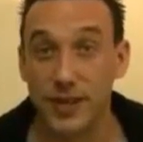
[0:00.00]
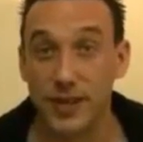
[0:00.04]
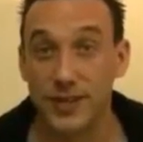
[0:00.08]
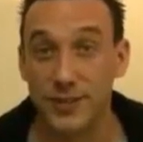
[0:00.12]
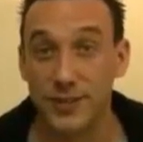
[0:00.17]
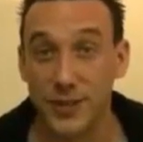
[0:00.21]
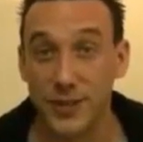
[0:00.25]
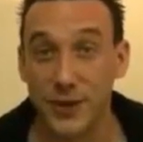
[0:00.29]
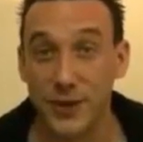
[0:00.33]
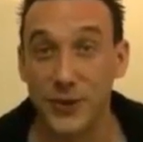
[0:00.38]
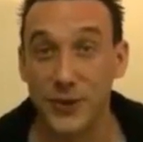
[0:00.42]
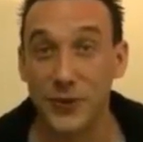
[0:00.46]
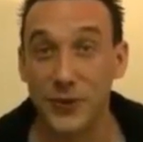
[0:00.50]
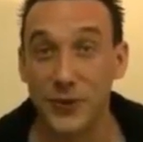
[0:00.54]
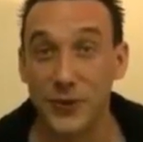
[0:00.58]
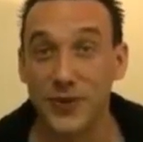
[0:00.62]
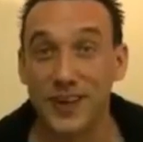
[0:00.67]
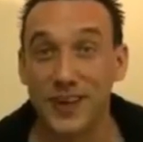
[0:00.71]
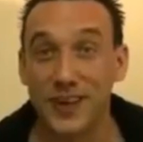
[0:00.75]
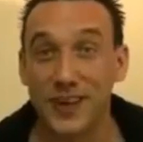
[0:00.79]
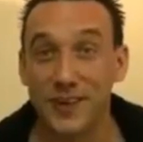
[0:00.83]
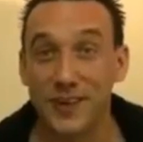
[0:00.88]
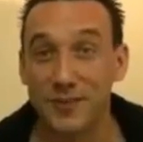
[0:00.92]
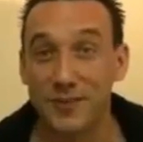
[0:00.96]

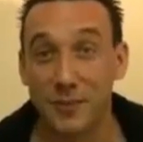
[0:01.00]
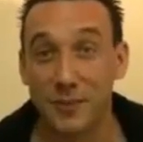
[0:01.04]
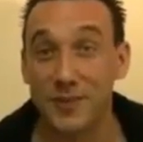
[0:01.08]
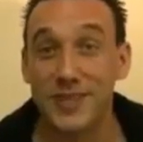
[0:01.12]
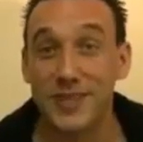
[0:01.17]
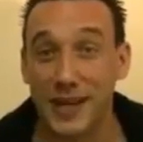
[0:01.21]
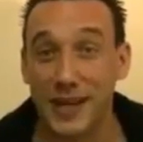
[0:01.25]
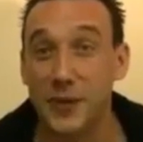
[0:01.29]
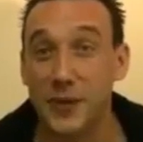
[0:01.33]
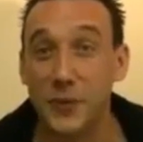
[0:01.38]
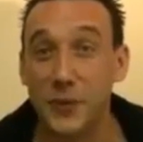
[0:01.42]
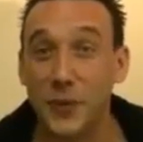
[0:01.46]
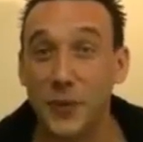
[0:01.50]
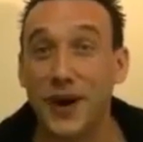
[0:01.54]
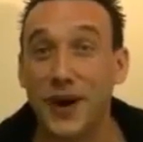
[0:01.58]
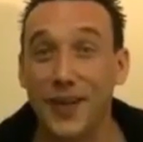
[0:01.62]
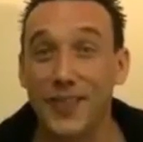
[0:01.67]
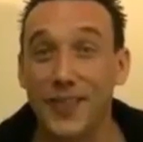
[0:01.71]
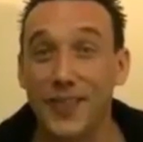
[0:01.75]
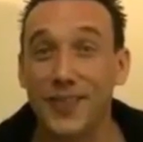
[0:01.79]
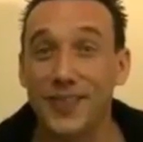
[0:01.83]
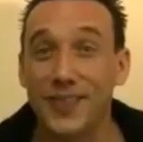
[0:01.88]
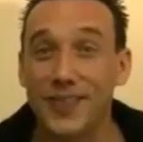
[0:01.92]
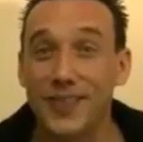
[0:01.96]
So from day
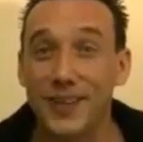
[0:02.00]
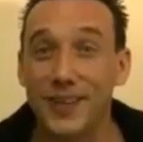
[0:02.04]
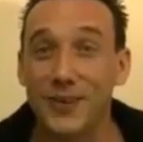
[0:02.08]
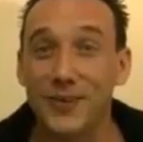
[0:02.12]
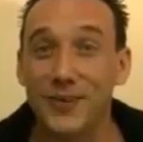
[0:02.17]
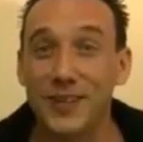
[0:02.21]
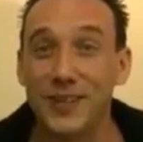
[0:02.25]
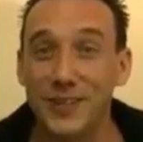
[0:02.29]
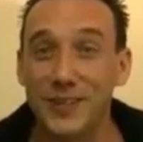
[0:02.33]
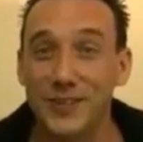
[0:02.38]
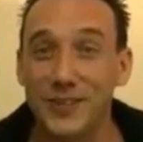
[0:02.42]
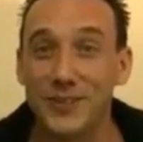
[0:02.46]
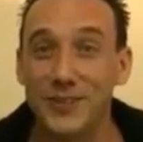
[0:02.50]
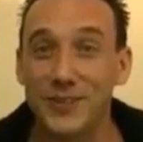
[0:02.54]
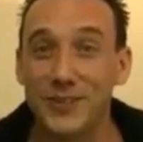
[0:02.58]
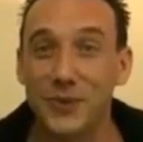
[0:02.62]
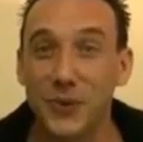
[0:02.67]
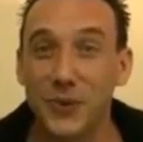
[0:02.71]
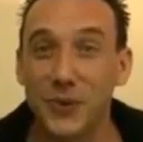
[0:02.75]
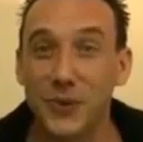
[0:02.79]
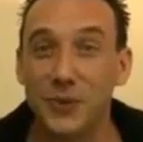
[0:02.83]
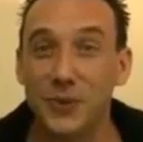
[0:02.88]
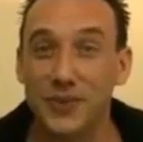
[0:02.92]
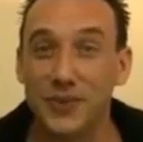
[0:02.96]
one, there's
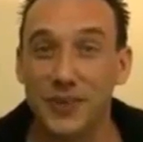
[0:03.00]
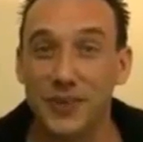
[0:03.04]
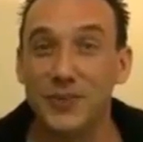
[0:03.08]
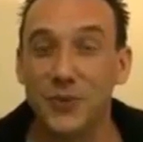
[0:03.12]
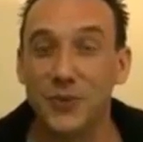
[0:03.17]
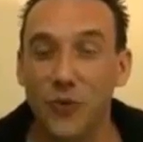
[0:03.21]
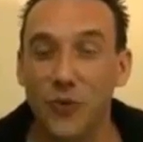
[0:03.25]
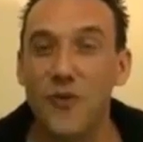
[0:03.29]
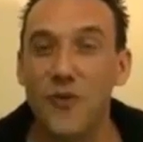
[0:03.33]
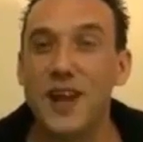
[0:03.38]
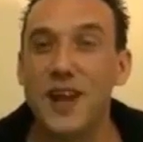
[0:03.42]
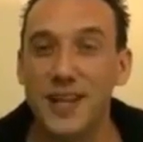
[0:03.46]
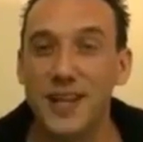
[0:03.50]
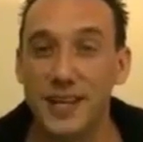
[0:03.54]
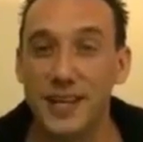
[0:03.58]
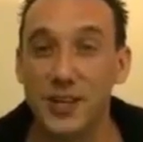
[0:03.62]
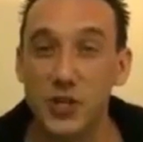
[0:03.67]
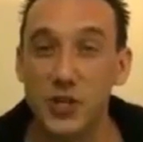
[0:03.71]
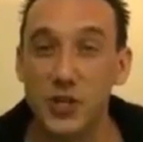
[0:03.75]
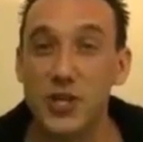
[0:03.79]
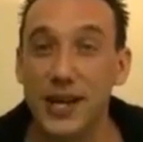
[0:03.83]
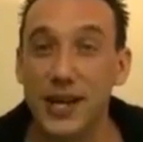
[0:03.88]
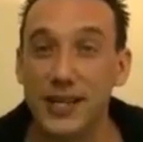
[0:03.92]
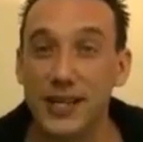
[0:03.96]
already a
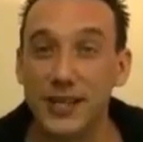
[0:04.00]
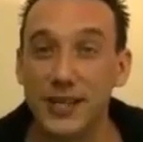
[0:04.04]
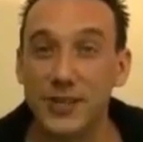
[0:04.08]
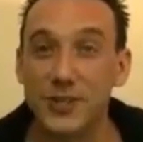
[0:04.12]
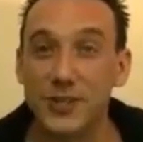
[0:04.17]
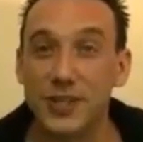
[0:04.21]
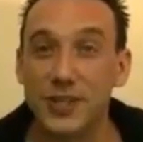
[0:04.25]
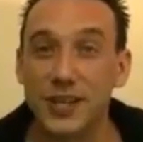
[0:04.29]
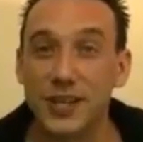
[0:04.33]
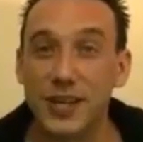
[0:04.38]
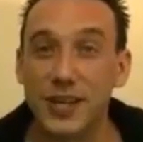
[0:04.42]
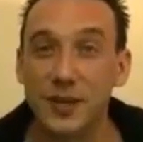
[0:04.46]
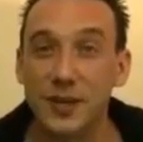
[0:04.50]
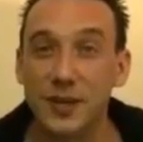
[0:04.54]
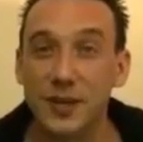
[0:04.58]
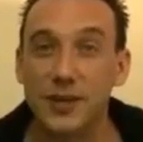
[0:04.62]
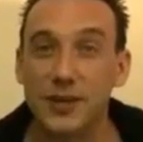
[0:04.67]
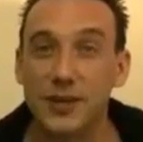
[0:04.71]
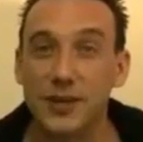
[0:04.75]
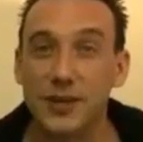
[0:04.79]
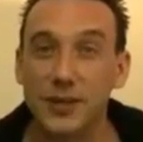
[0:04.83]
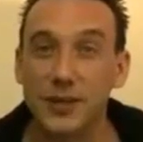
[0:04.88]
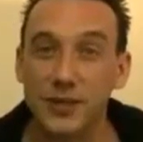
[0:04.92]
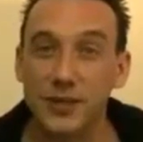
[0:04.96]
change
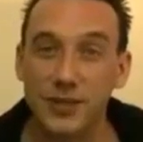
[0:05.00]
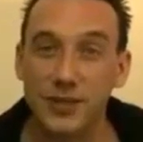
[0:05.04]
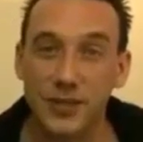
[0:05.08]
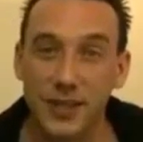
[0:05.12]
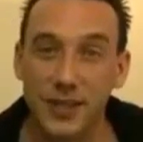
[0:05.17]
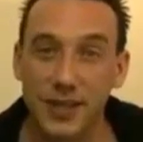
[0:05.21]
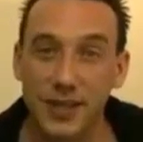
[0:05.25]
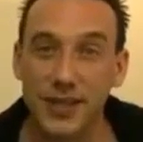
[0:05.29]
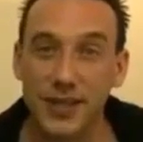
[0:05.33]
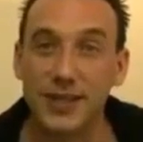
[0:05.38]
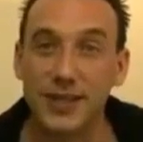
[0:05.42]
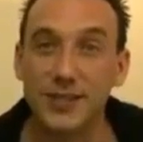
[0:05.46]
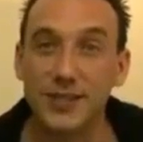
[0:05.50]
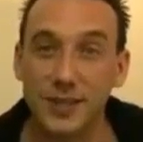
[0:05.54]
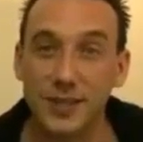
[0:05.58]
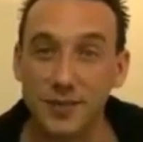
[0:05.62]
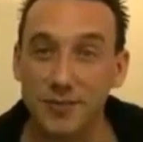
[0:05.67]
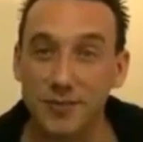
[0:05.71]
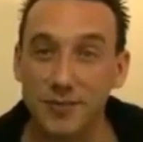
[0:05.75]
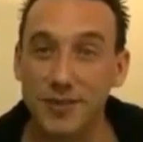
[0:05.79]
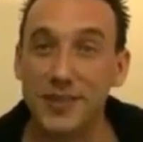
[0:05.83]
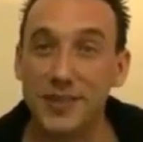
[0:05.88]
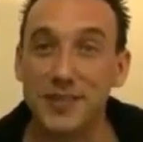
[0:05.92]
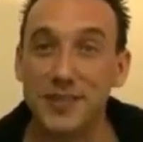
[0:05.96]
because he's
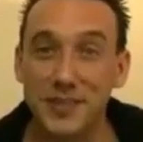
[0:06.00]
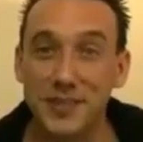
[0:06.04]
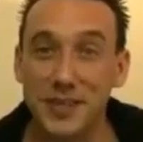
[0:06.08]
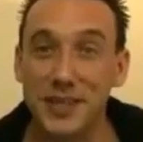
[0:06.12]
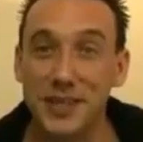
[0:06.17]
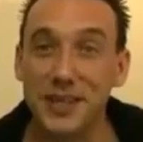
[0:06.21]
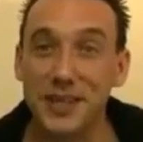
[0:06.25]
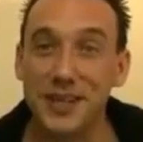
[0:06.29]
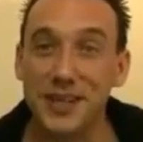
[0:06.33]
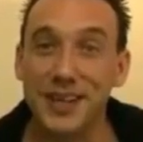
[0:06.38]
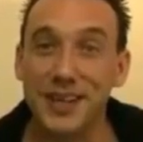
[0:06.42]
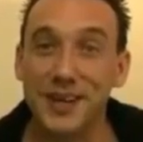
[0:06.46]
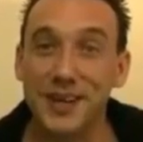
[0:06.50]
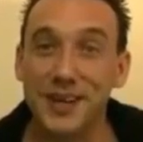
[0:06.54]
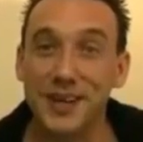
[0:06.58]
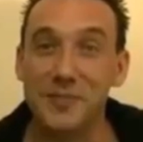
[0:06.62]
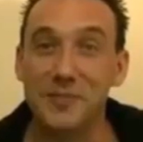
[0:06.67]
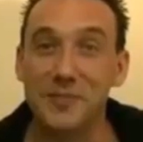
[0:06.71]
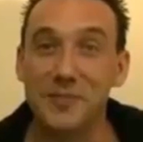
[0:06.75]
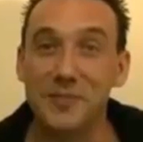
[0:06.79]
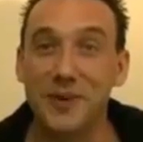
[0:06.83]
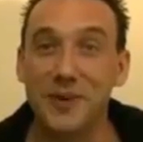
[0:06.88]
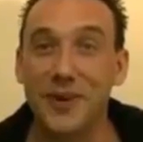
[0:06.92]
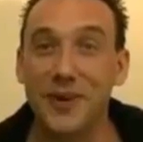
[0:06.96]
convincing
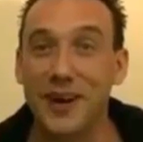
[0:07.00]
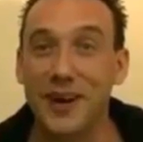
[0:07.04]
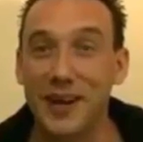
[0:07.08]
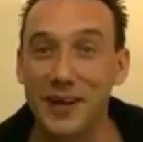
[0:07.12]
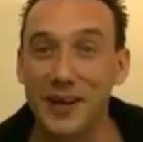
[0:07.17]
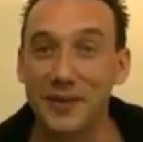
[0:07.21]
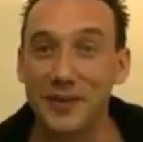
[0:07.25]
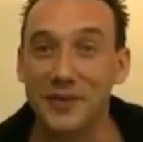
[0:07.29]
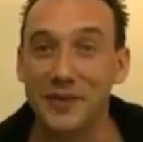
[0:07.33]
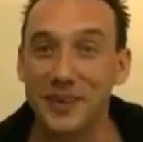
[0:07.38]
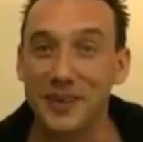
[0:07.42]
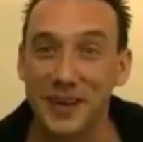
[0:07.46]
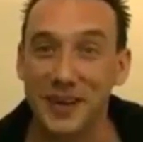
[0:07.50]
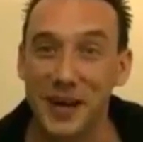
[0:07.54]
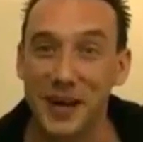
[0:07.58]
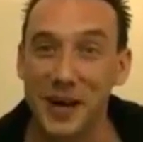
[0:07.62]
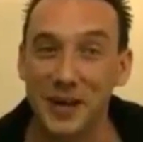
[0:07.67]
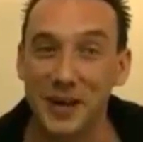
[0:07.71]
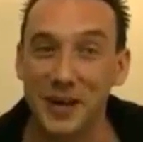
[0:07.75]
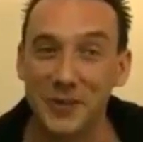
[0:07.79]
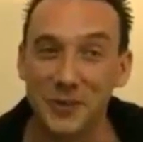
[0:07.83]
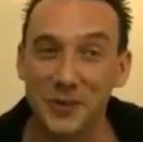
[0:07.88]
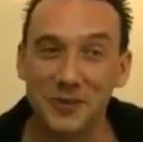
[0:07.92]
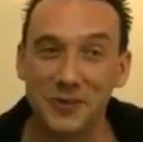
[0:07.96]
by
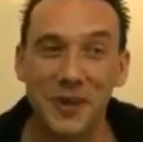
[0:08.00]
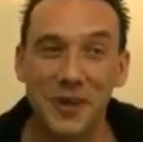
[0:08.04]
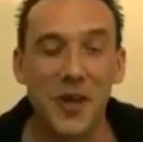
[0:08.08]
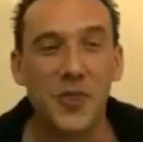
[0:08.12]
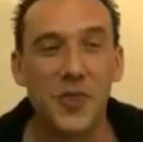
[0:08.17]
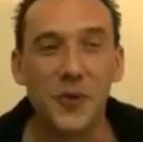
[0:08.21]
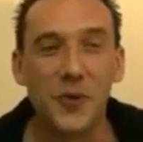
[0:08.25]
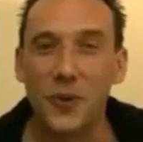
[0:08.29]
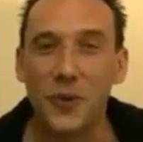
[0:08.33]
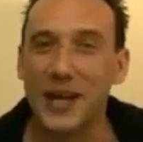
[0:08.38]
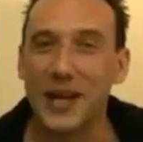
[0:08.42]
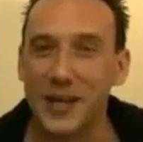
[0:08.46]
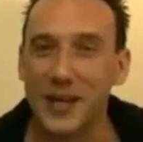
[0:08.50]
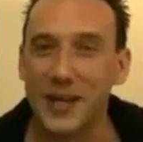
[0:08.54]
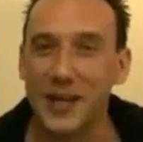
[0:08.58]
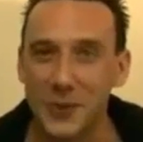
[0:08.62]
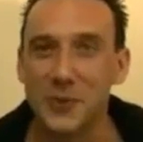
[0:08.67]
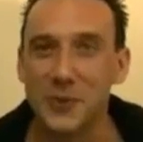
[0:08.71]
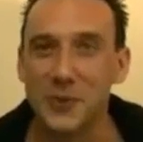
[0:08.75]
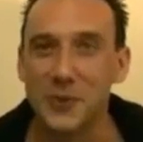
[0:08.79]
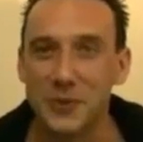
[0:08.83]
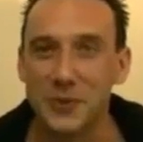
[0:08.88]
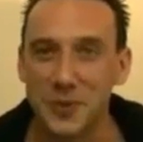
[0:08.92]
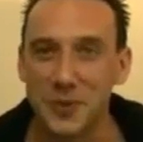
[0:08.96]
sort of the way he
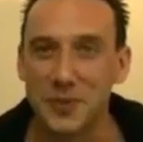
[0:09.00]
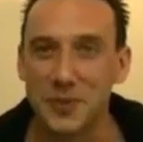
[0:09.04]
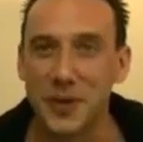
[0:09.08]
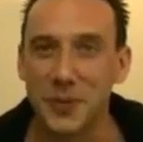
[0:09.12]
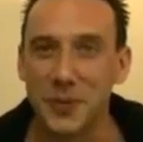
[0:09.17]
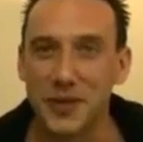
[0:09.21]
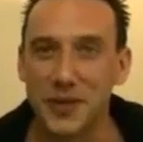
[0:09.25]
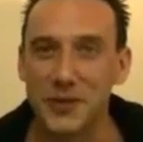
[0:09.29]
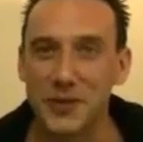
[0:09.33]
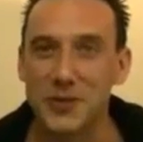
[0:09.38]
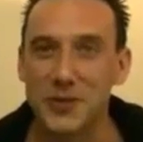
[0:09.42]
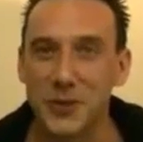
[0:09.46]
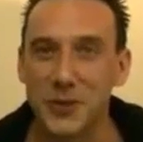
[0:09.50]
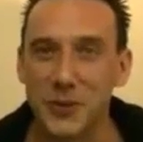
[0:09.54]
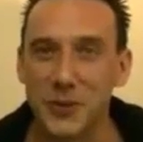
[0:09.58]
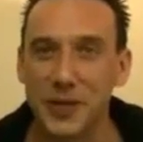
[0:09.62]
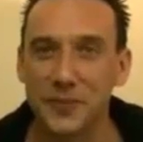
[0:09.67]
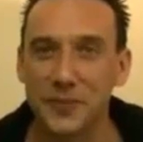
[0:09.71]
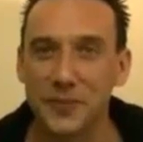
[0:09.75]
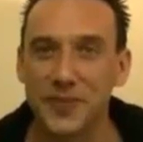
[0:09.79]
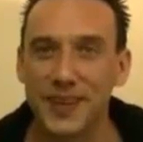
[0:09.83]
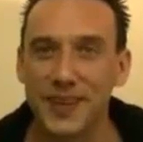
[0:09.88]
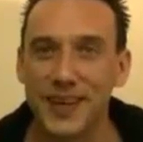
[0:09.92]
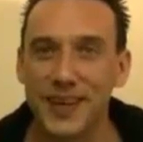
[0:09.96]
talks about what he's doing.
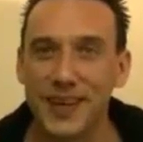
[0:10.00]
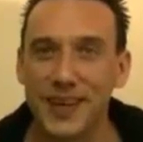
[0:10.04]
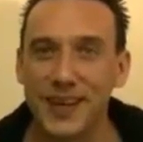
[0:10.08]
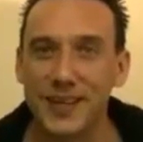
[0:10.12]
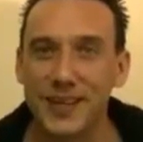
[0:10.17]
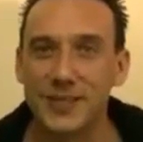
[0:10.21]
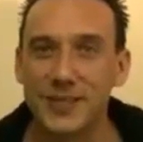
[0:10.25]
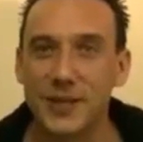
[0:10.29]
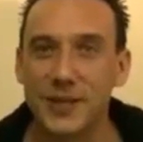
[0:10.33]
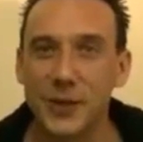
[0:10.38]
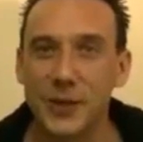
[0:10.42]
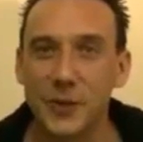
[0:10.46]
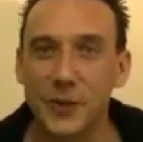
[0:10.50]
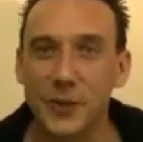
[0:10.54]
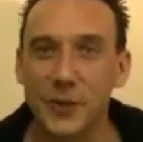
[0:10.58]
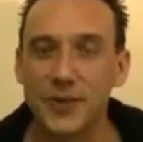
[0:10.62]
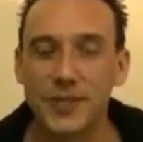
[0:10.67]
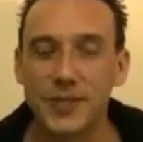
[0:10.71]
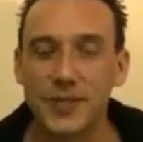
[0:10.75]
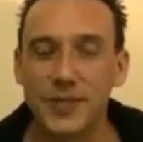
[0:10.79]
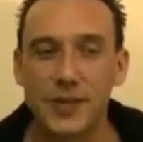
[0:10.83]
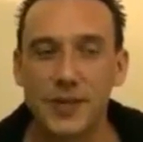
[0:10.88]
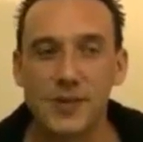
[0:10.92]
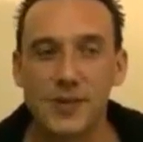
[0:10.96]
So
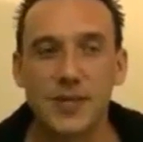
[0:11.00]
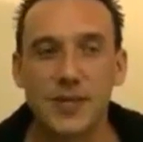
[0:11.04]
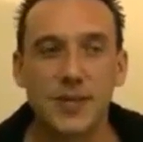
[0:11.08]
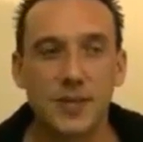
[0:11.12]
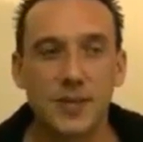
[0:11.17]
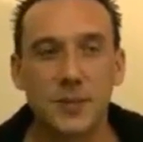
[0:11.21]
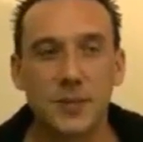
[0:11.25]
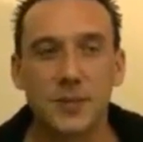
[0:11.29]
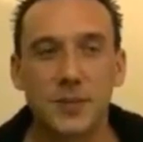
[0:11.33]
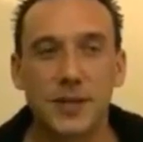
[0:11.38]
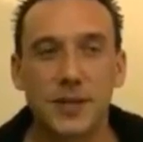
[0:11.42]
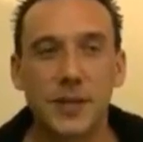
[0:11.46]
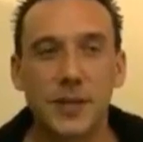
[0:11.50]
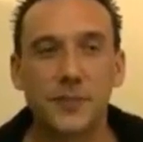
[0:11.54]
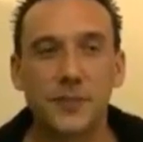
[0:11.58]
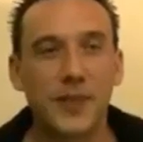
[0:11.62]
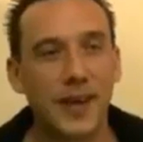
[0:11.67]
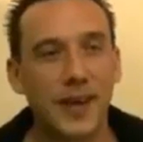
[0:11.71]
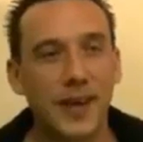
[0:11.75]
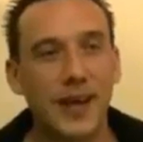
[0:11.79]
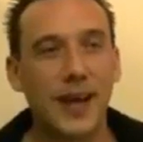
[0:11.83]
Terry said to me,